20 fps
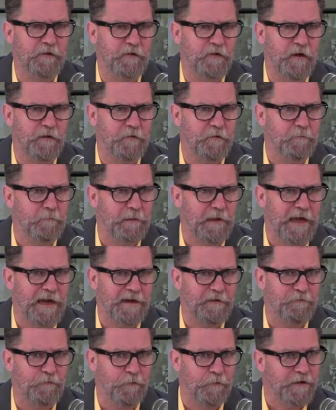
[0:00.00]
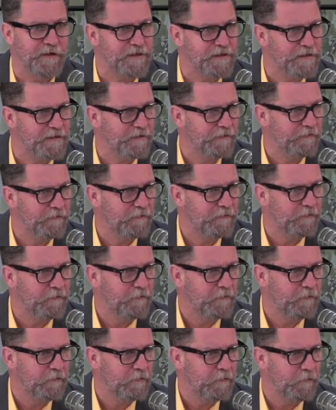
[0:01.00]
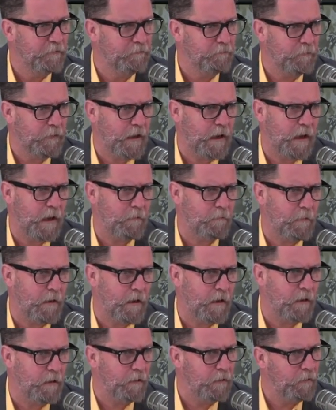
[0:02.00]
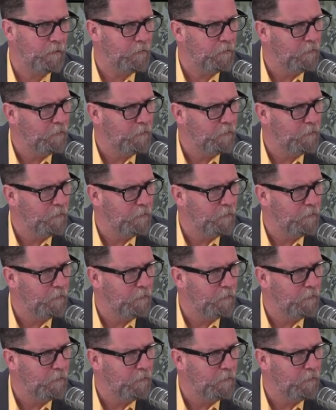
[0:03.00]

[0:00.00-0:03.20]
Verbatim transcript: Southern black voice. Yeah, man. Man, man.